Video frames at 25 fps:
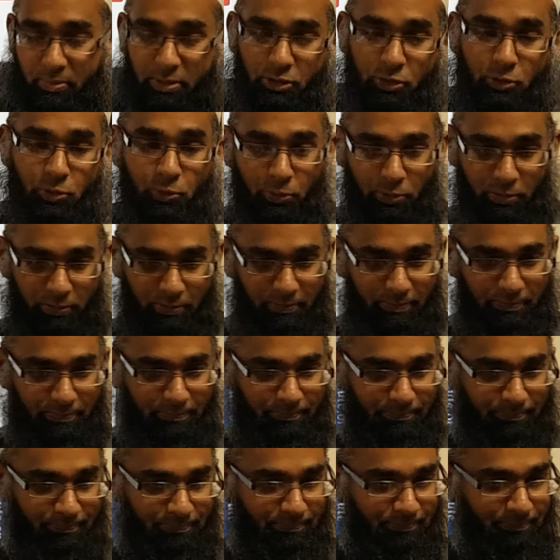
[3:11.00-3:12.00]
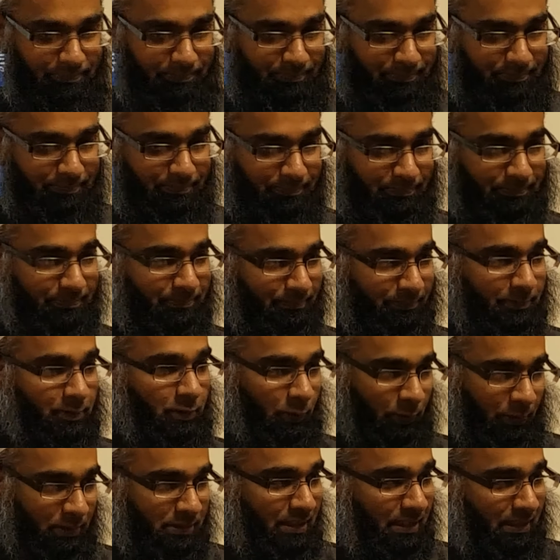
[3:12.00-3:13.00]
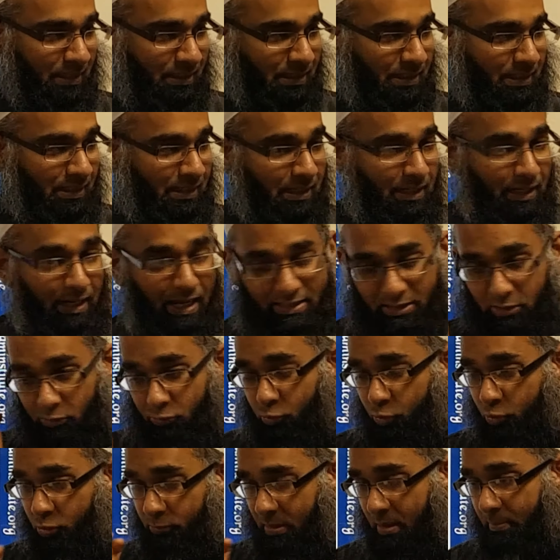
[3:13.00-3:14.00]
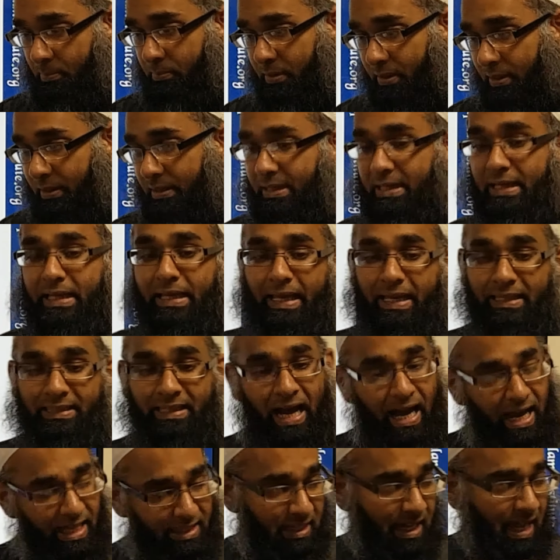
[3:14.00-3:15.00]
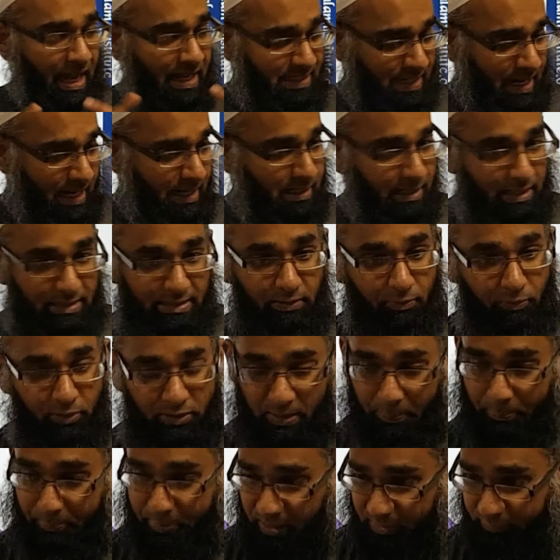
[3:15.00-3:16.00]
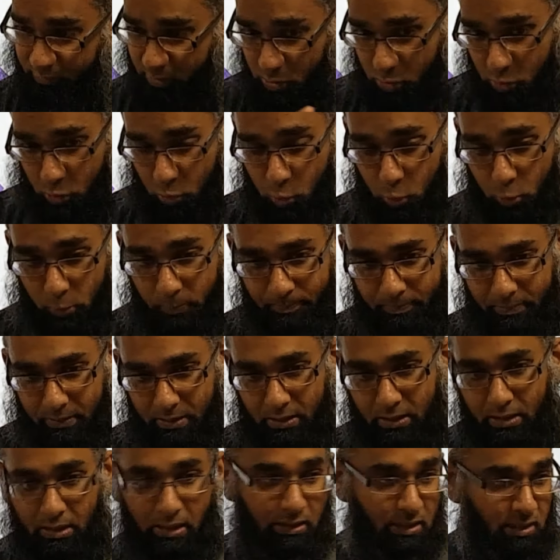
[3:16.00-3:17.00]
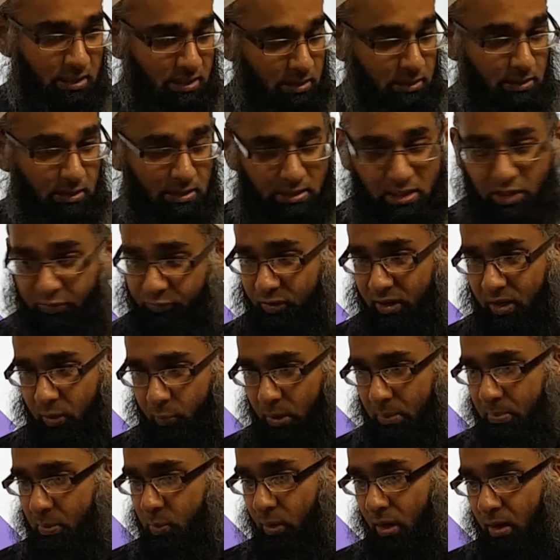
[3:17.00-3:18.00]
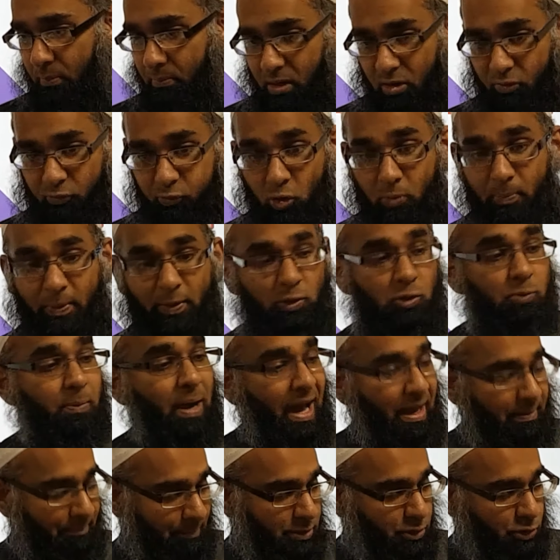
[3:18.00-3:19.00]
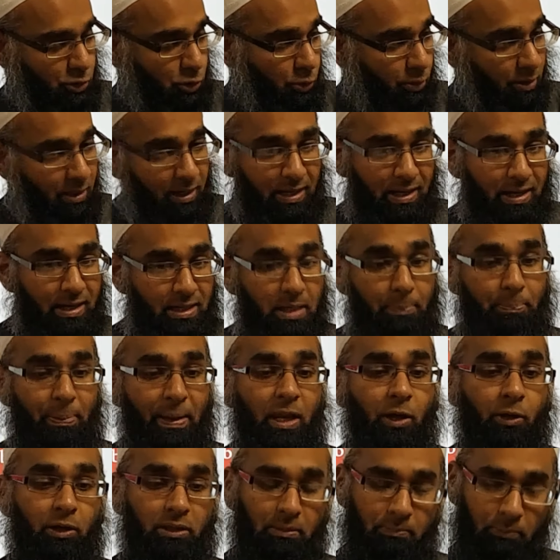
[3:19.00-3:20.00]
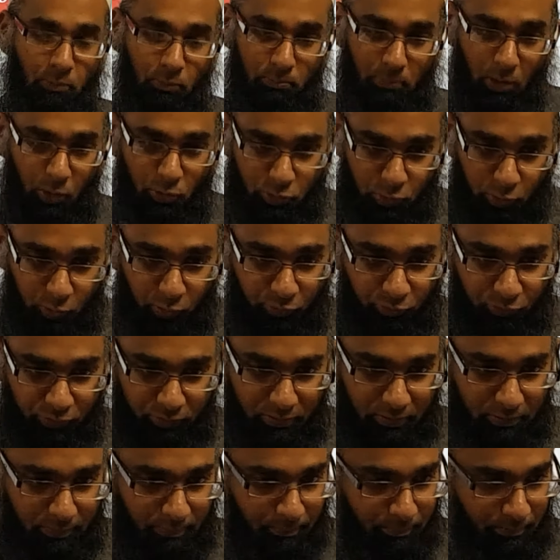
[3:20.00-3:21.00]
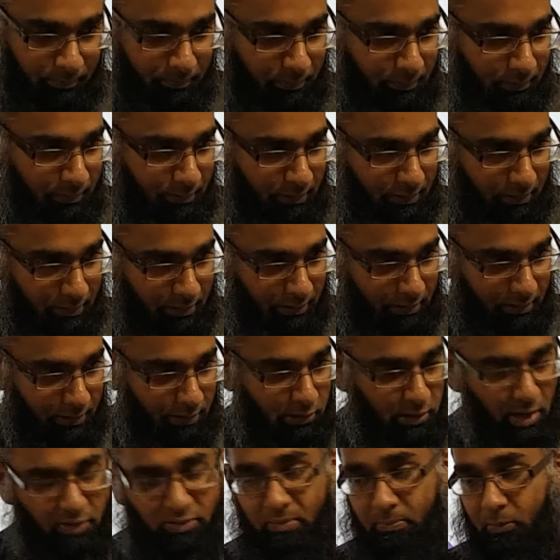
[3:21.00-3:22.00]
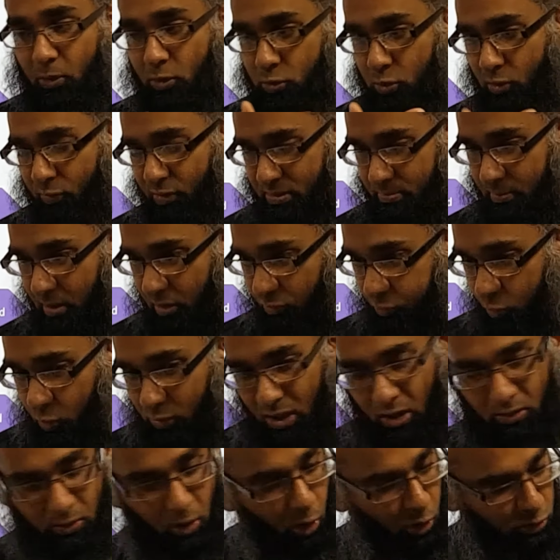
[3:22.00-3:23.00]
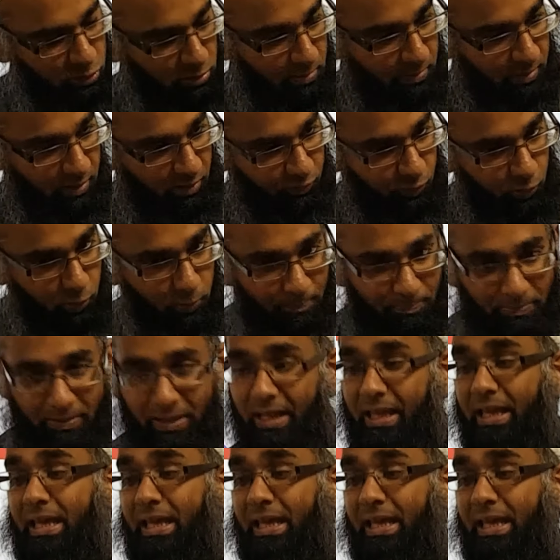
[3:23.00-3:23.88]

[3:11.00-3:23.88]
be majroor. You understand? That's a rule to remember. In the other adjective, in the previous two, the sifa will be what? Marfu, mansoob and majroor, depending on the mawsoof. If the mawsoof is marfu, that will also be marfu.